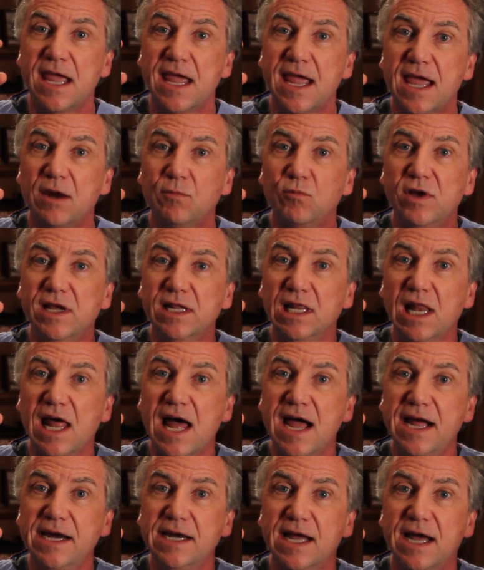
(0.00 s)
and we
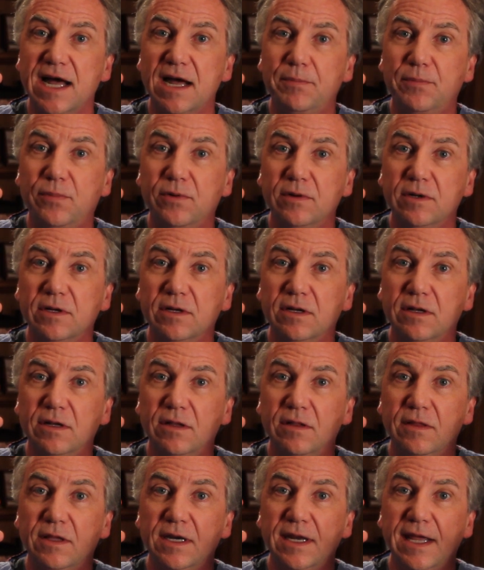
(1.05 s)
line up
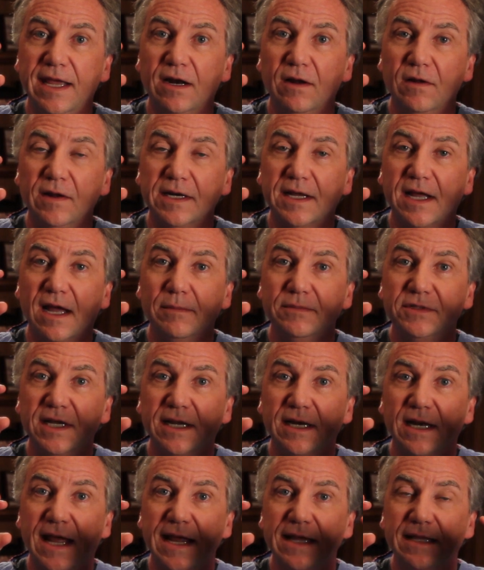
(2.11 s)
the needle. It comes
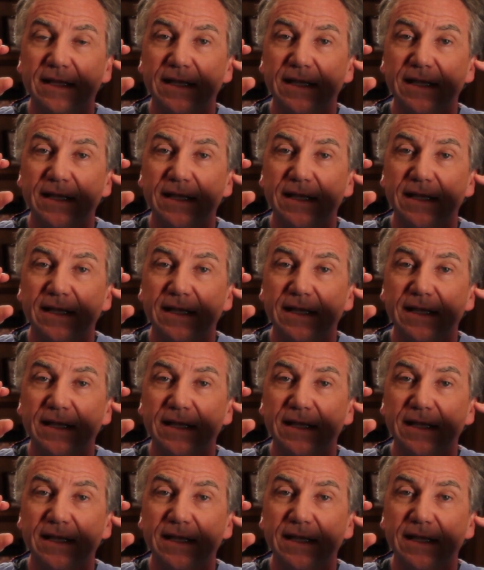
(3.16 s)
in like